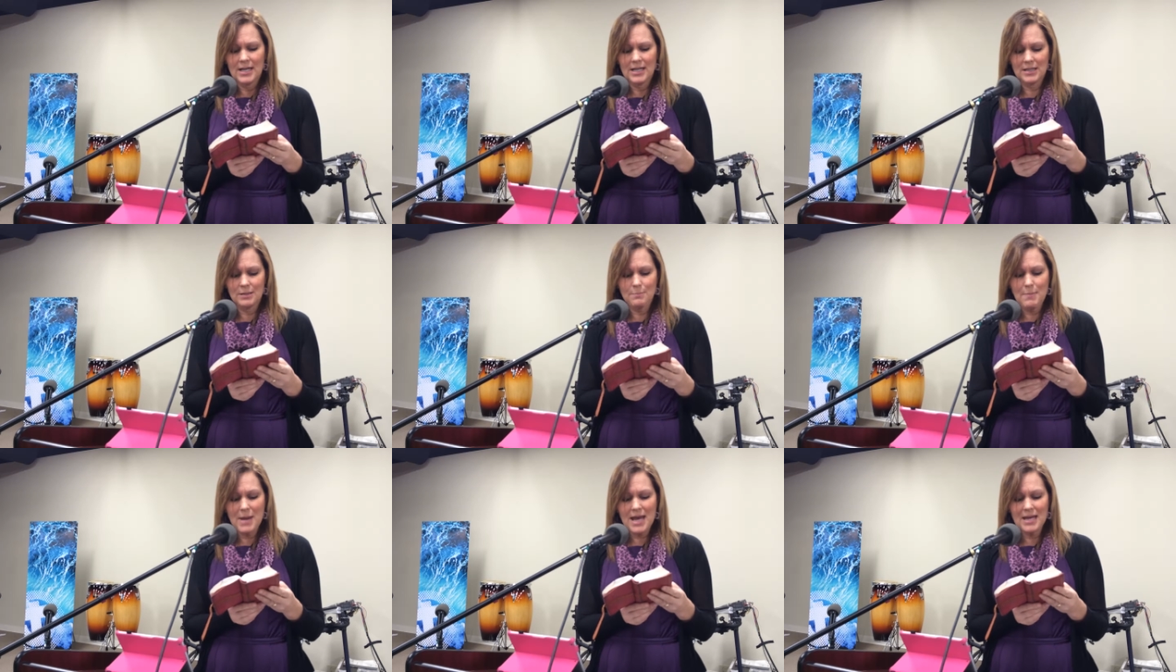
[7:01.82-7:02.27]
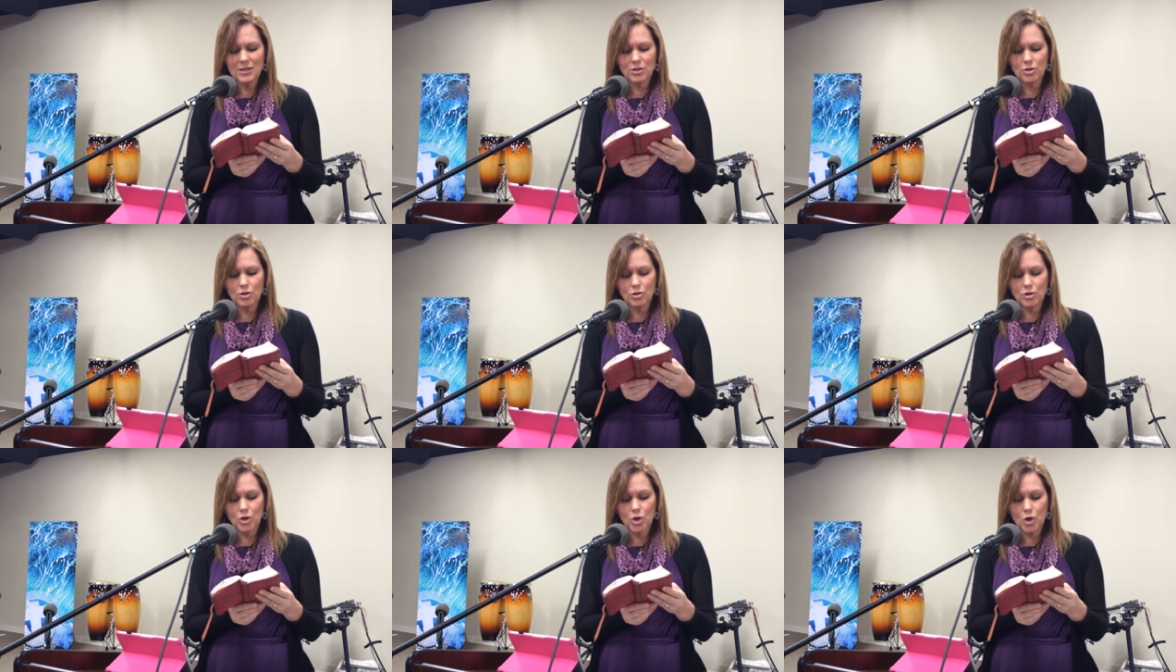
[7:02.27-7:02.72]
his
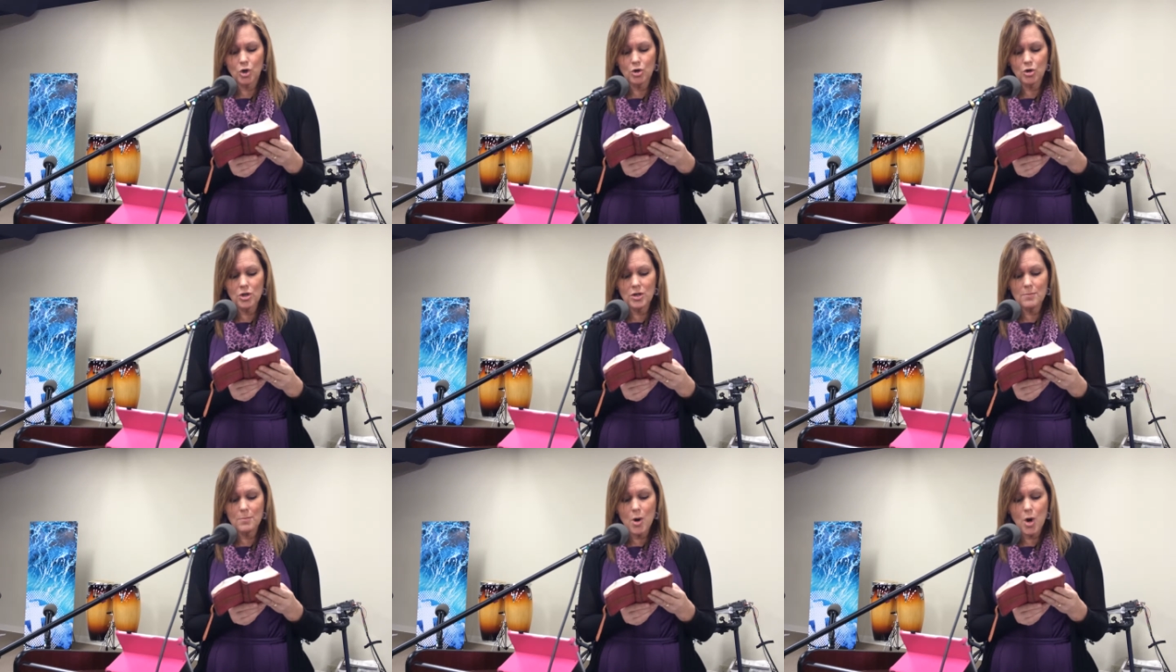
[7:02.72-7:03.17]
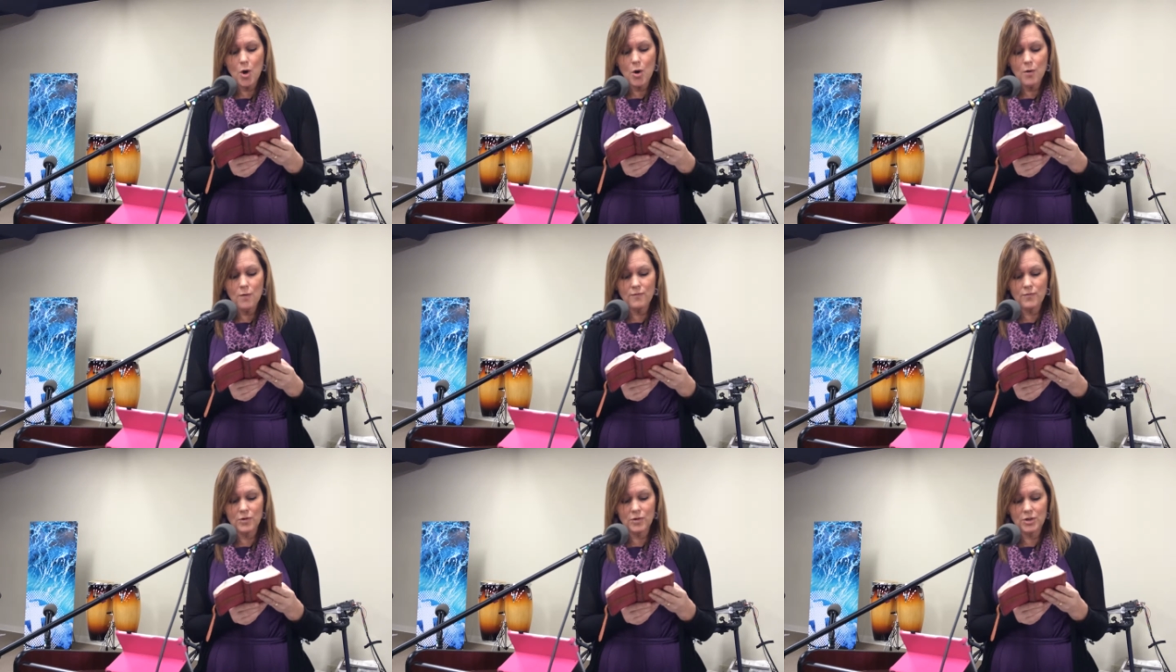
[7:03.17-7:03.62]
master turned him
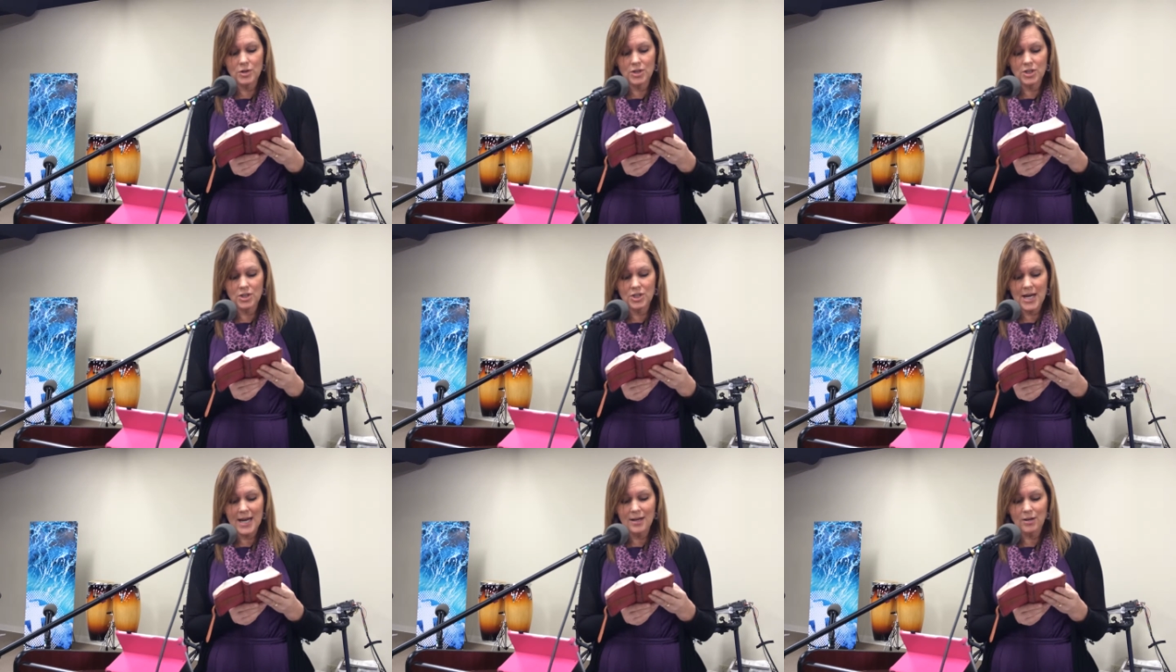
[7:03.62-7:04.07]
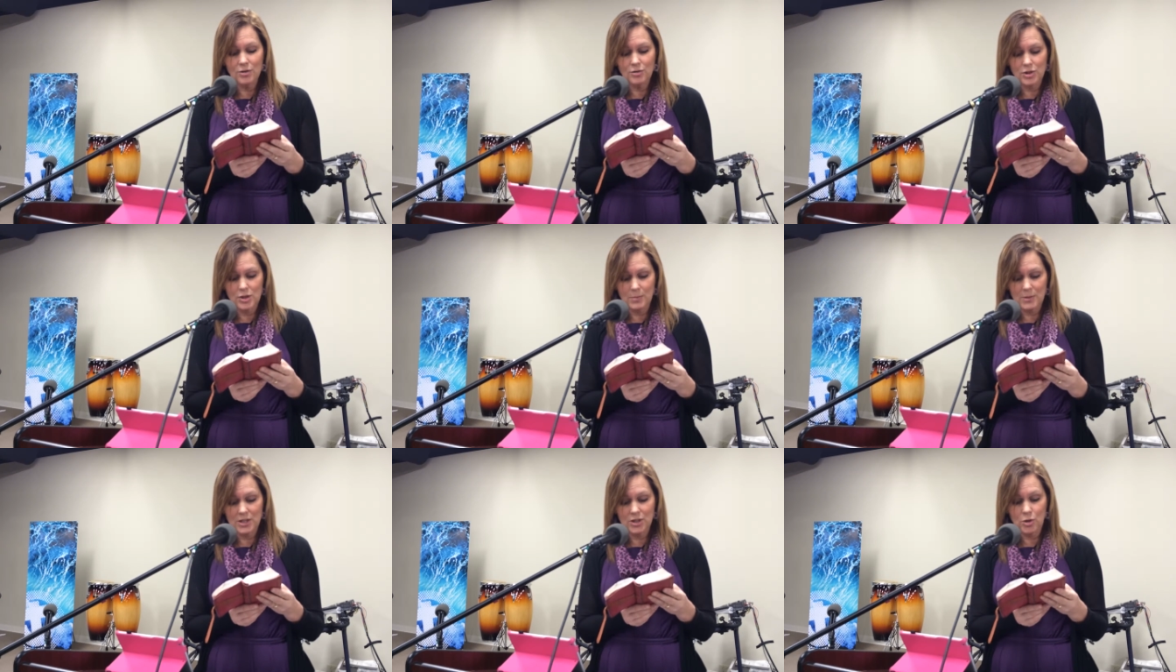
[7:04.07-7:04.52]
over to the
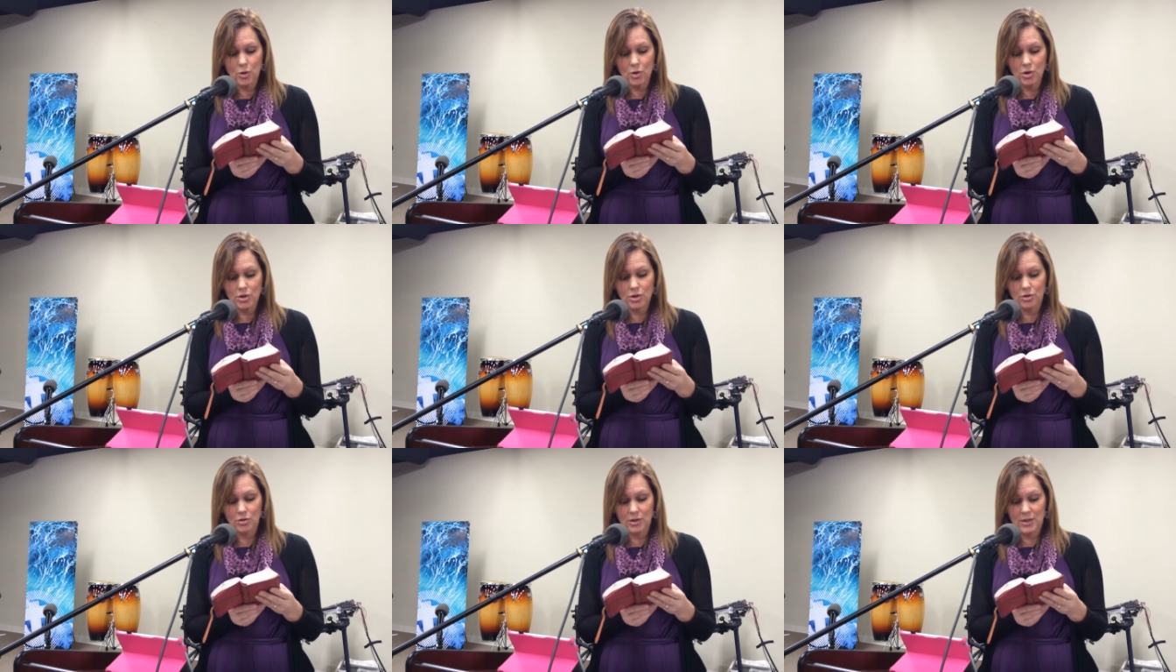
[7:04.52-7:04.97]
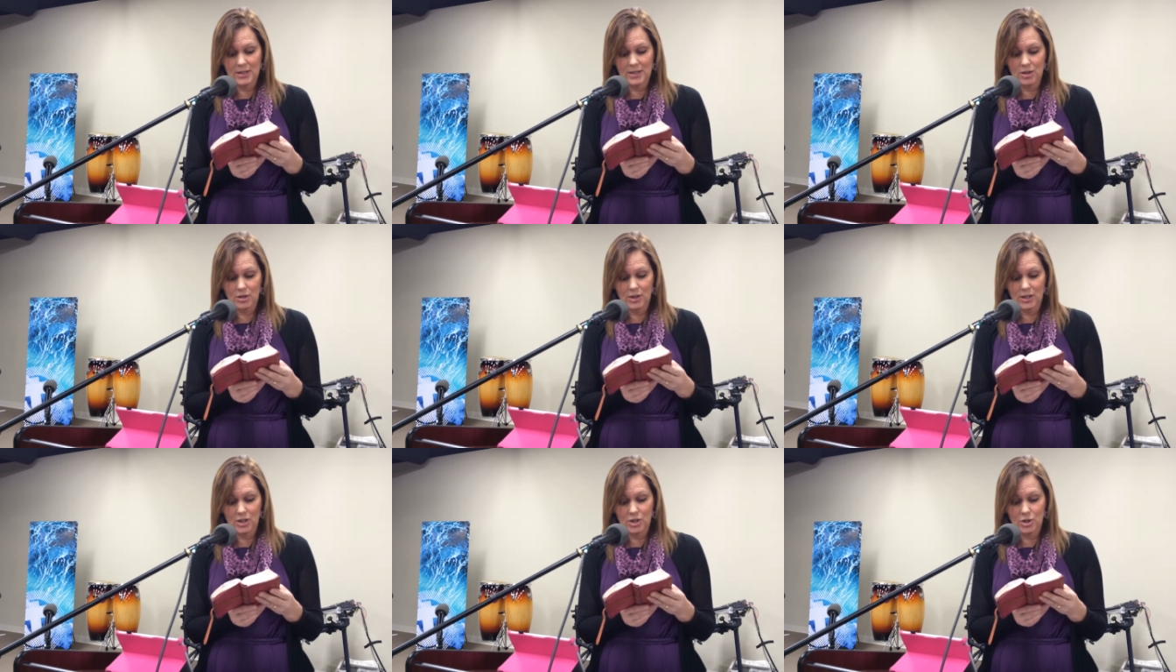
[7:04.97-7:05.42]
jailers to be tortured
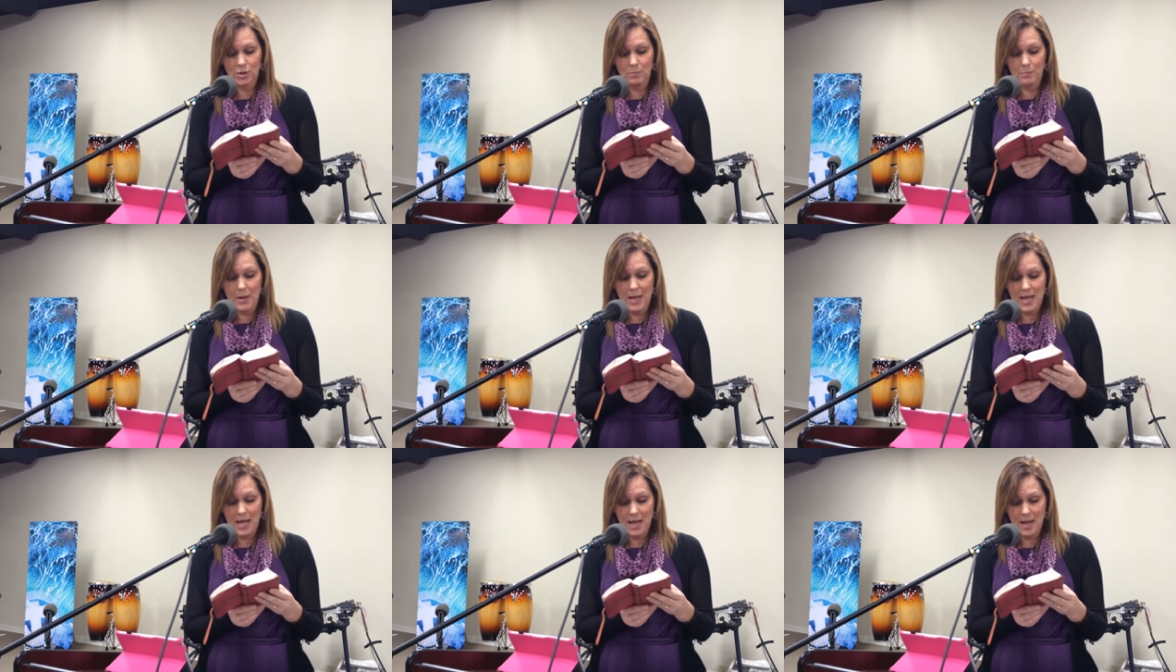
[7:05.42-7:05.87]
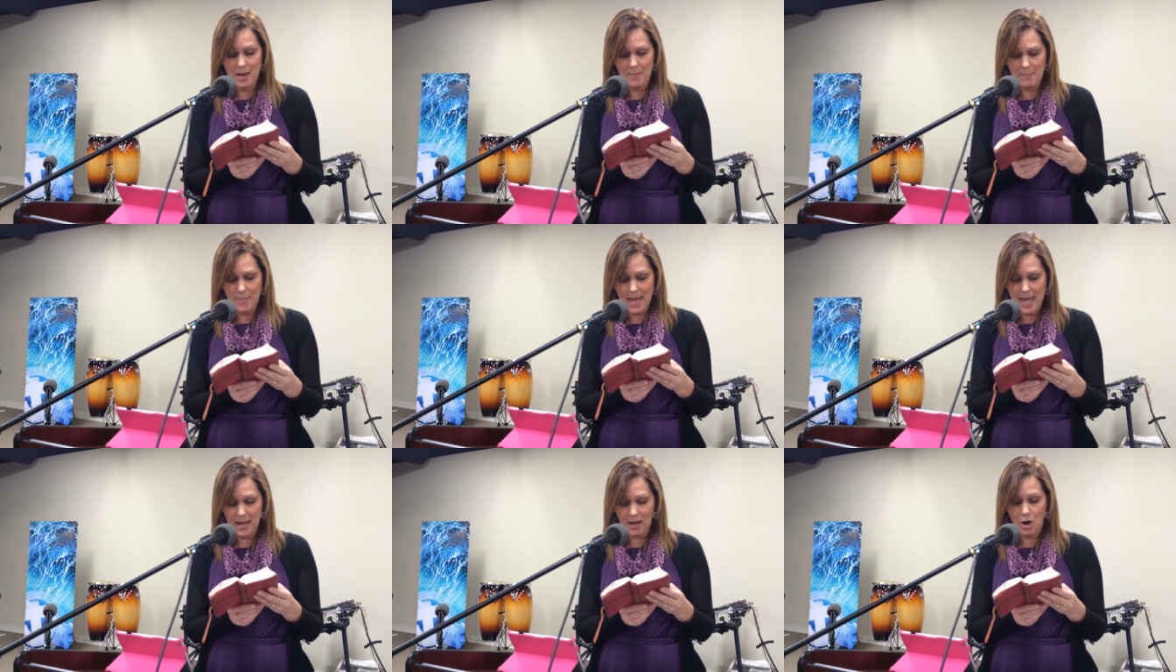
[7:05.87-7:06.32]
until he should
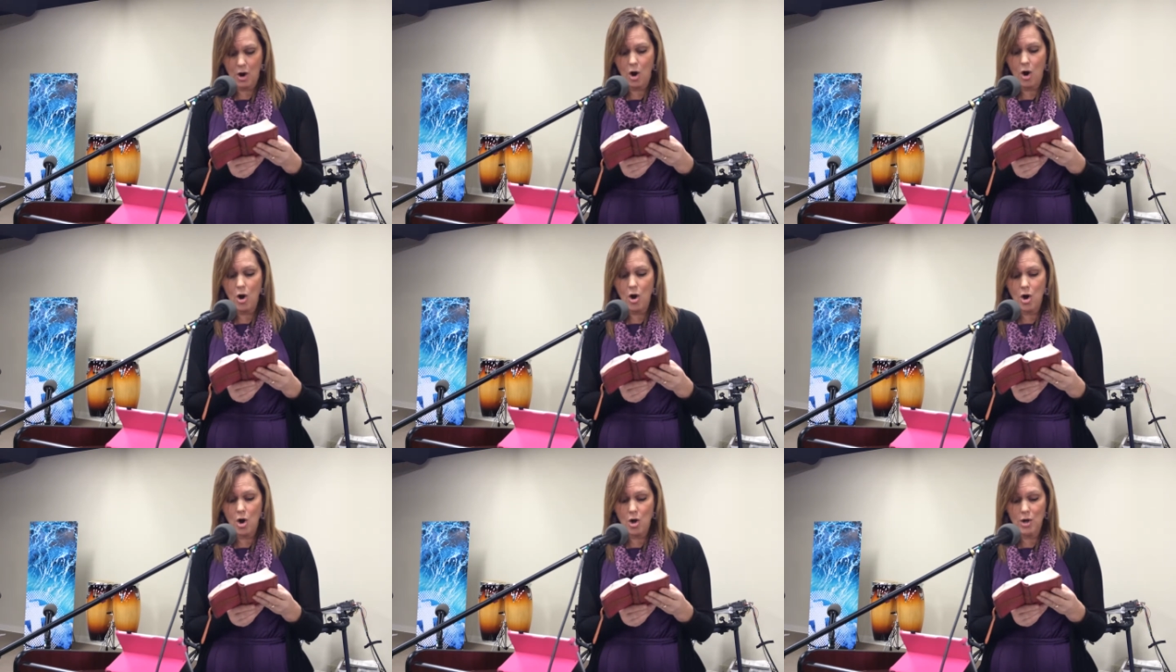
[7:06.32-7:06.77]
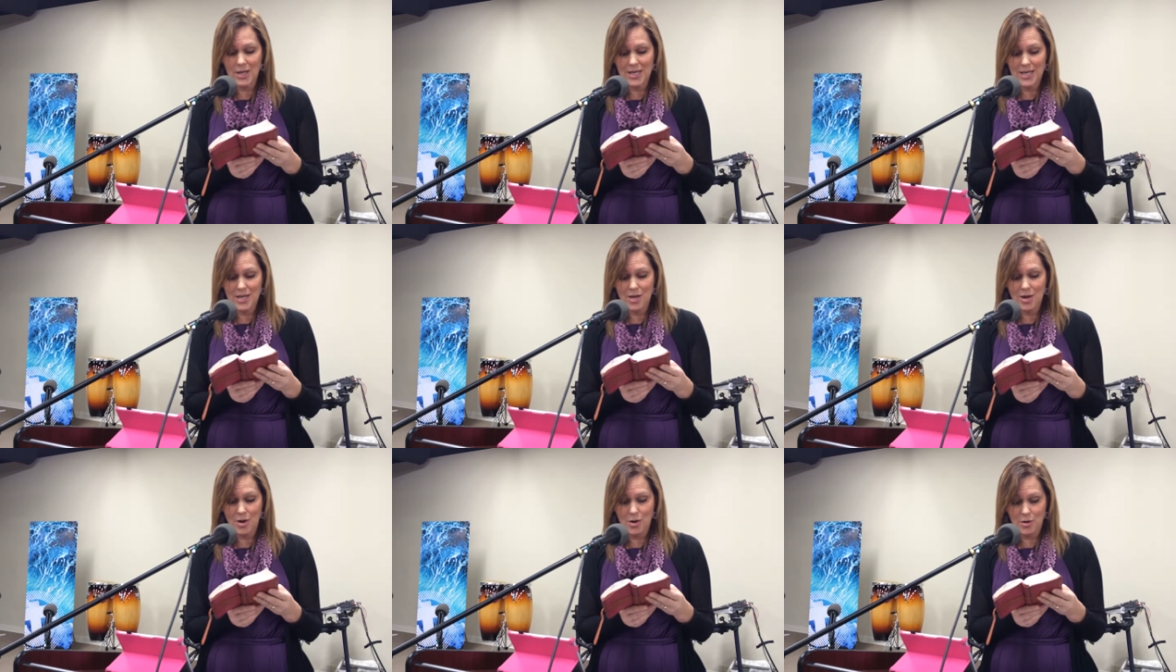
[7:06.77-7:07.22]
pay back all
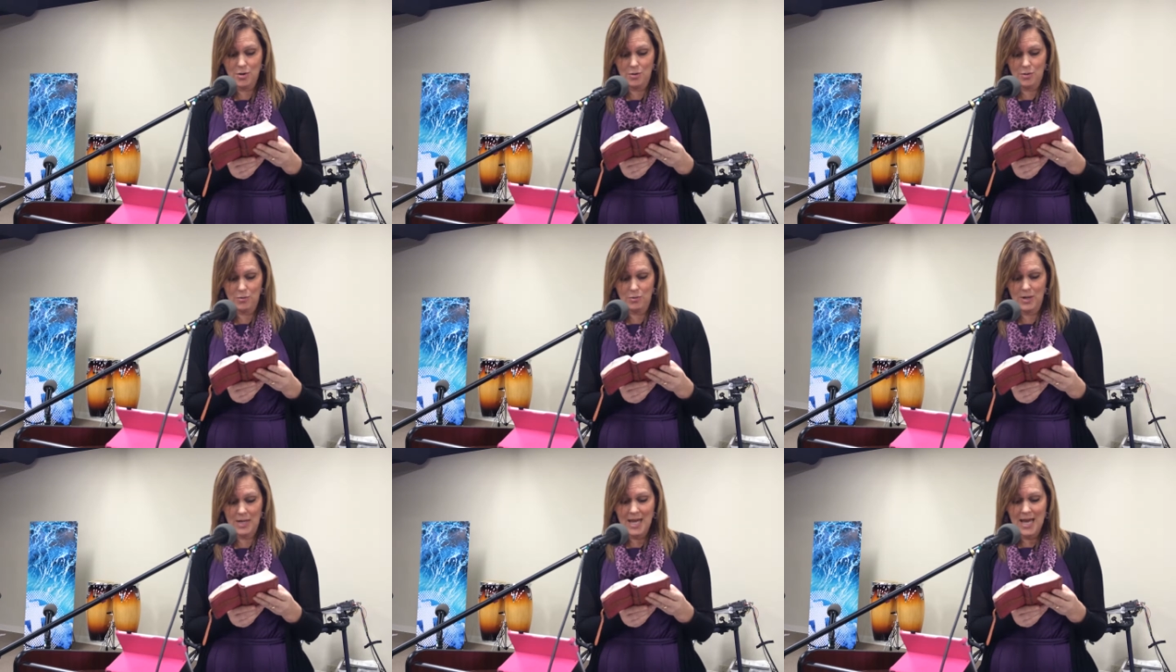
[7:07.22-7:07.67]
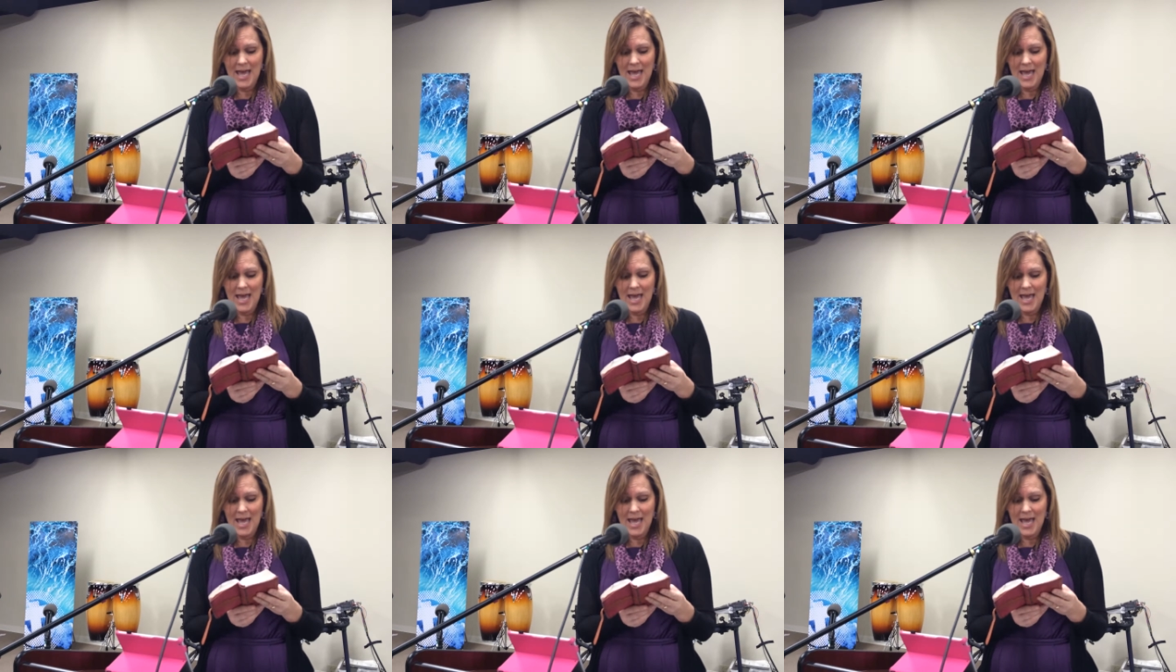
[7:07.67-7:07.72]
he owed.